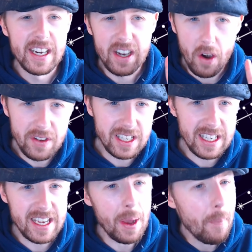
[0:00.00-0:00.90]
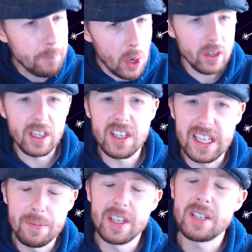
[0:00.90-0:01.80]
Obviously, borderless,
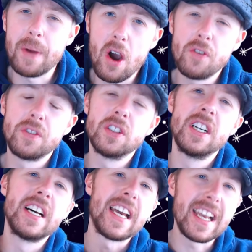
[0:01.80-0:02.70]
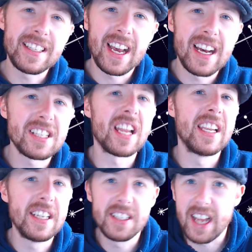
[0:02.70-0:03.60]
limitless, powerful. It has
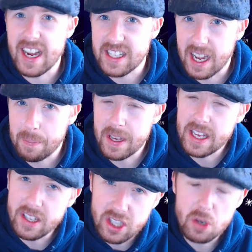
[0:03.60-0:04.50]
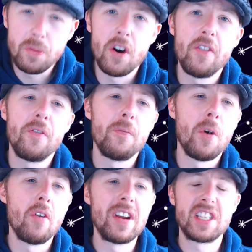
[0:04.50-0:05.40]
links to XRP. Do more,
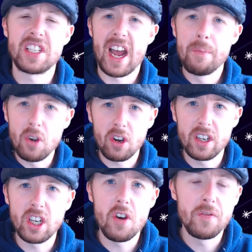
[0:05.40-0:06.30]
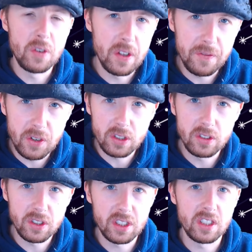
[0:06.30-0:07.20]
more research. I'm not going to go through the full
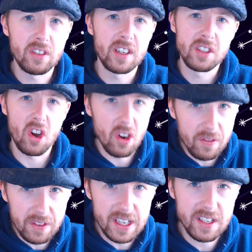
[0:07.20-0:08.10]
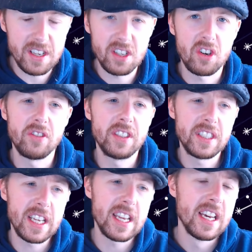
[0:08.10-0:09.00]
nuts and crannies of this as a currency,